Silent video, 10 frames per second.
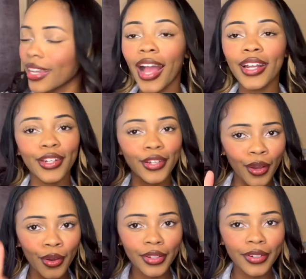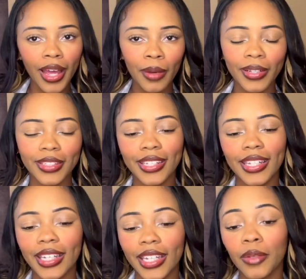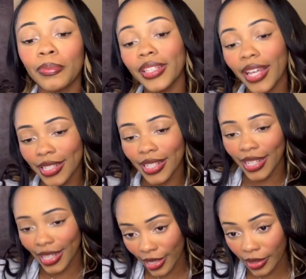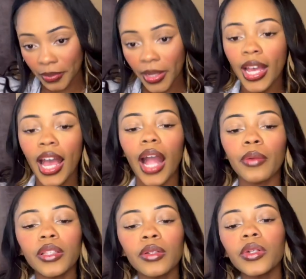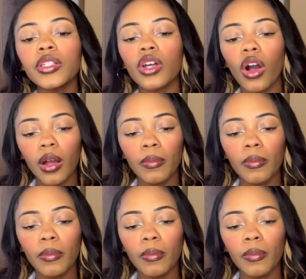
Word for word: I know you're not about to take it here, but yes, I am. I really want to talk